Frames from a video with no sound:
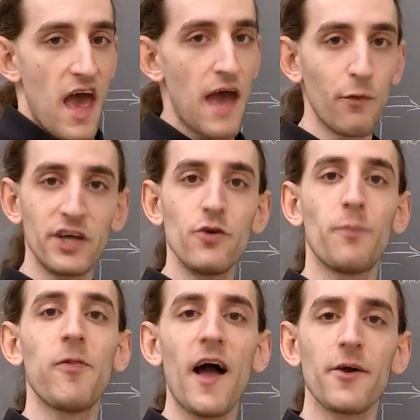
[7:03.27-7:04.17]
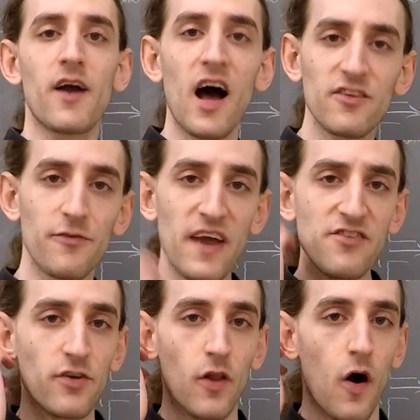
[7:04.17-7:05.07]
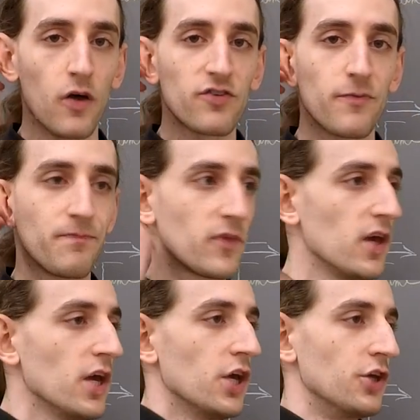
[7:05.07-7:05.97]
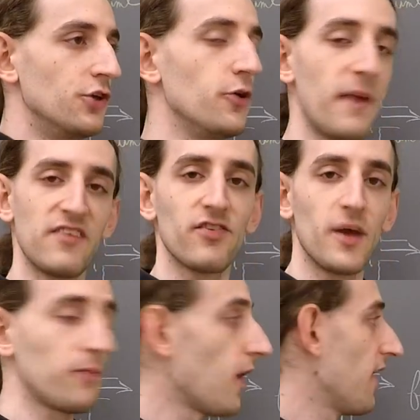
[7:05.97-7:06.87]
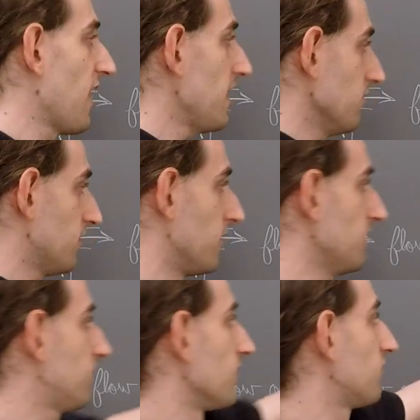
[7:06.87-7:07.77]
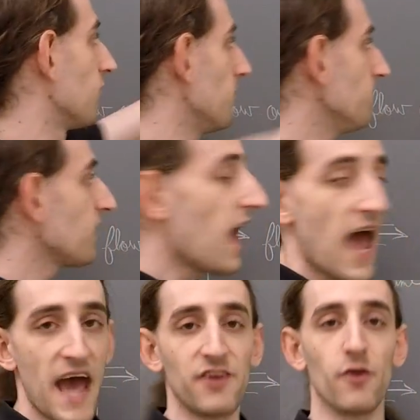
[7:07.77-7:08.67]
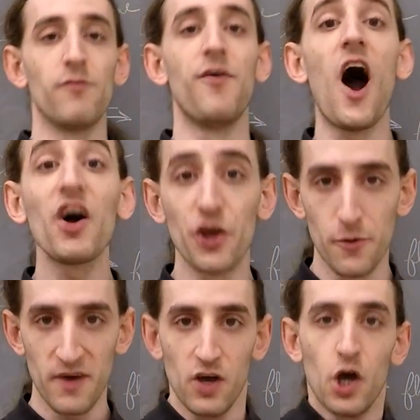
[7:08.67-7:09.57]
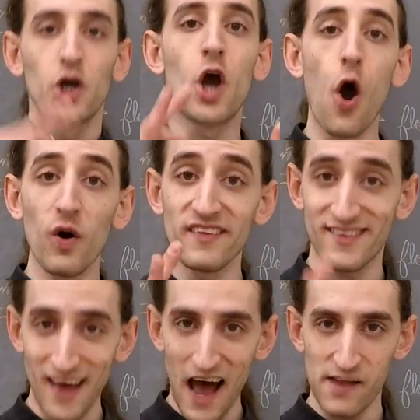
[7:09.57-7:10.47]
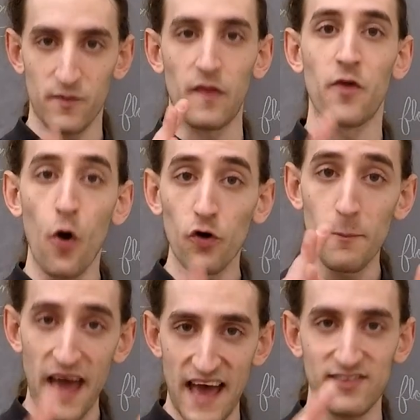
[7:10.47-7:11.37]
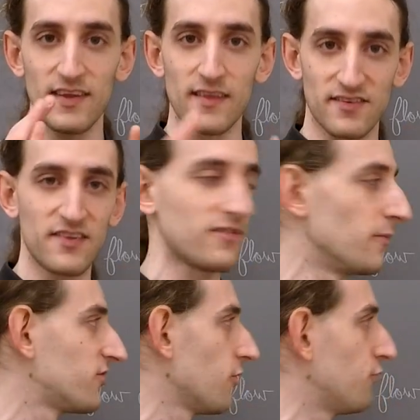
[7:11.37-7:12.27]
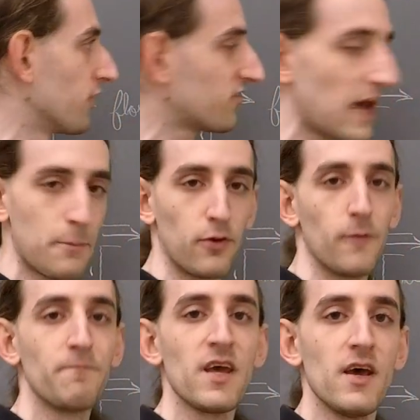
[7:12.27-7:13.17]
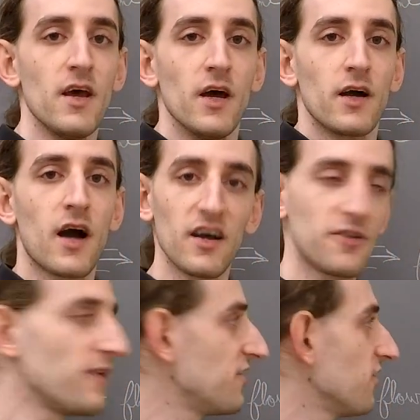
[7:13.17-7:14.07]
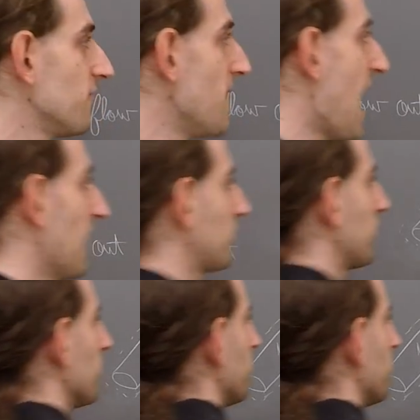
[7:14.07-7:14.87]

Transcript: And when you apply your conservation laws, you basically apply that to this system, and your volume coincides with the total mass in the system. So for example, conservation of mass.